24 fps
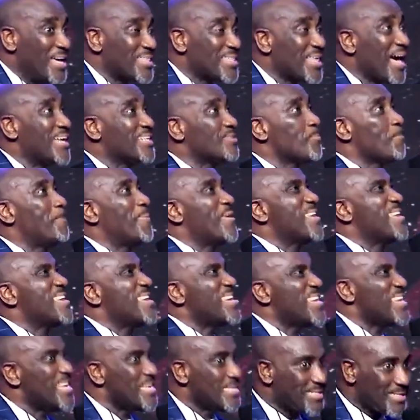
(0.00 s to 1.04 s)
came to
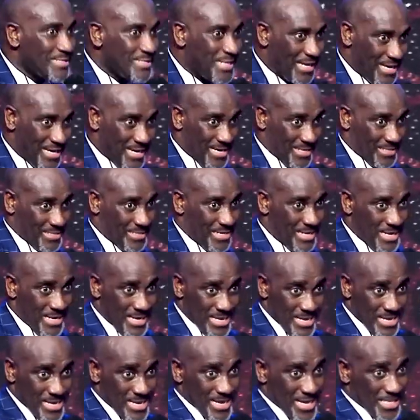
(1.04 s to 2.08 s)
just do, eh,
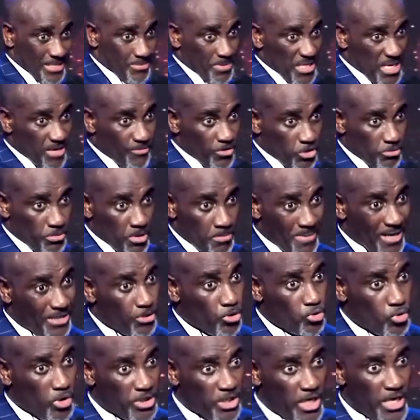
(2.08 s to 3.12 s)
this one is a sin
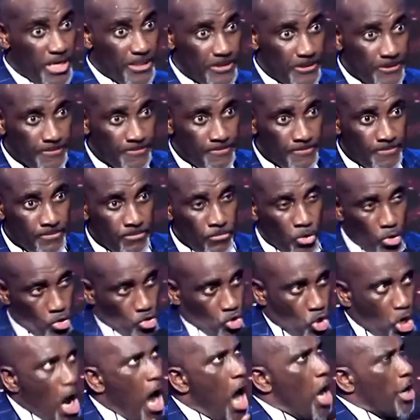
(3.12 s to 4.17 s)
problem. Christ
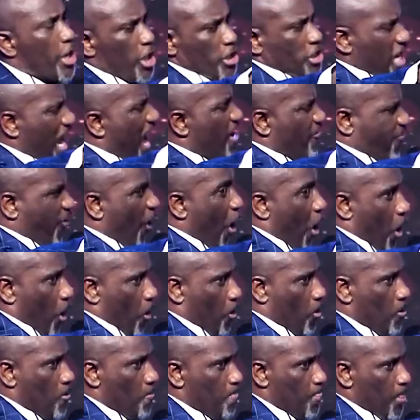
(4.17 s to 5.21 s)
came to deal with the
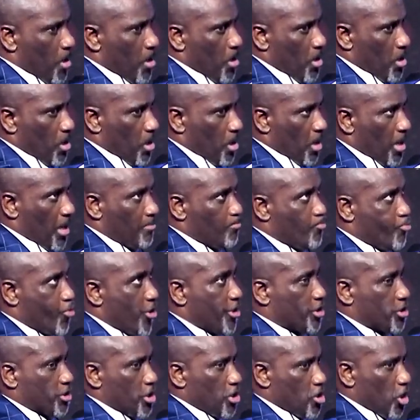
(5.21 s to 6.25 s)
sin problem.
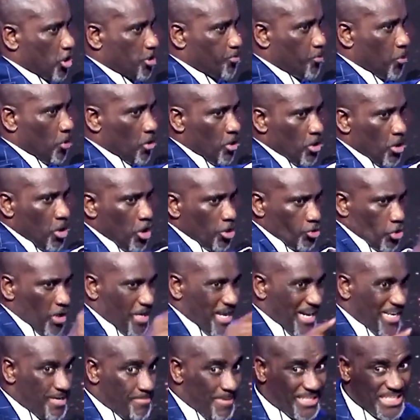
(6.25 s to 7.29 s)

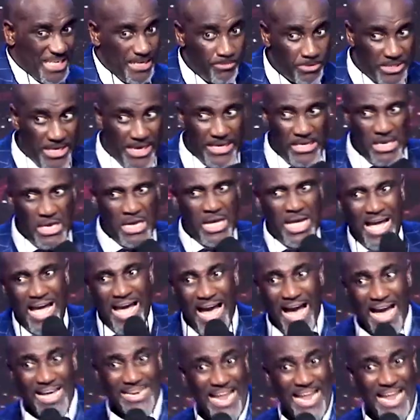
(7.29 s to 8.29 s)
Man sinned and fell